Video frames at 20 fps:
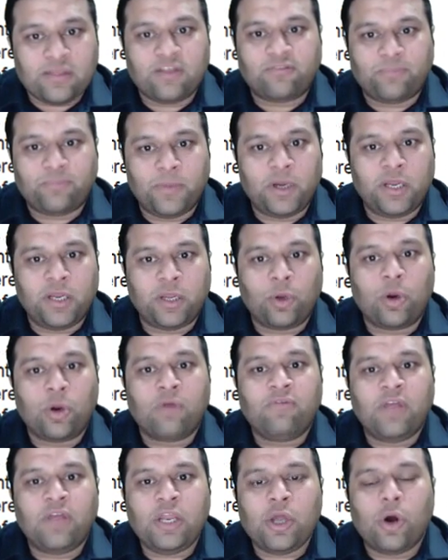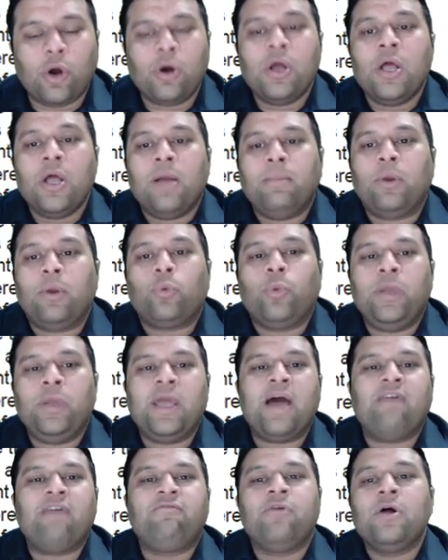in this particular video, but
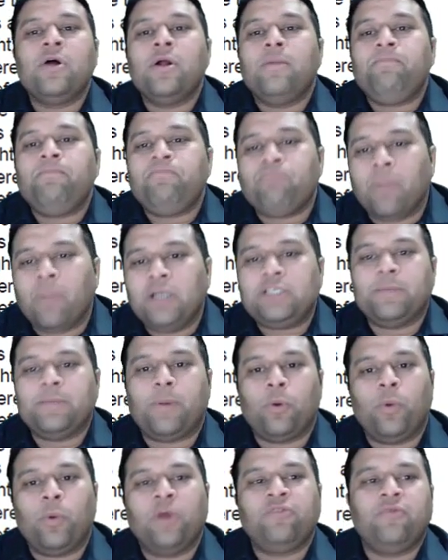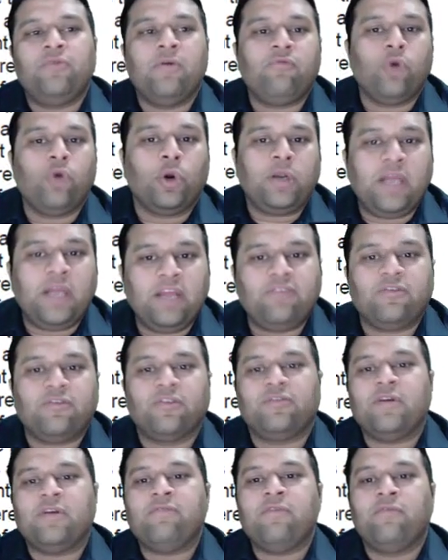we have multiple ways. We have got
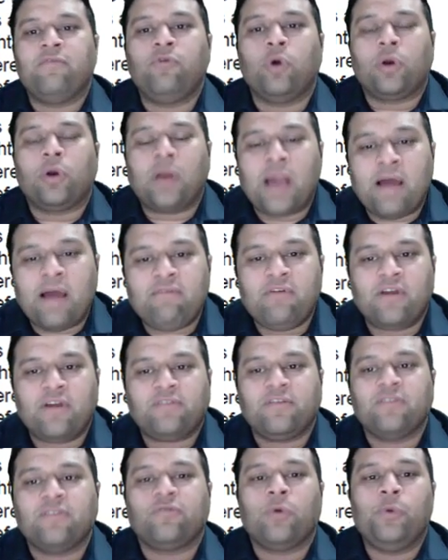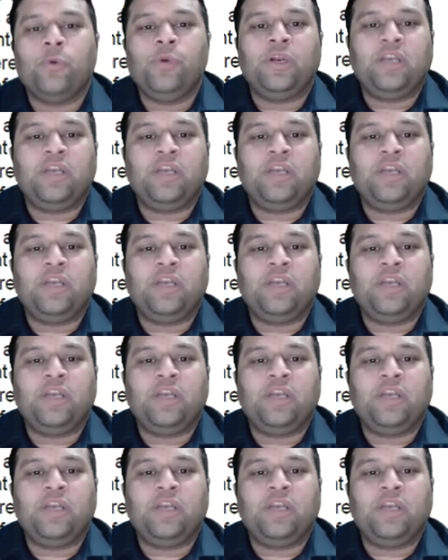teachers and we've got live lessons where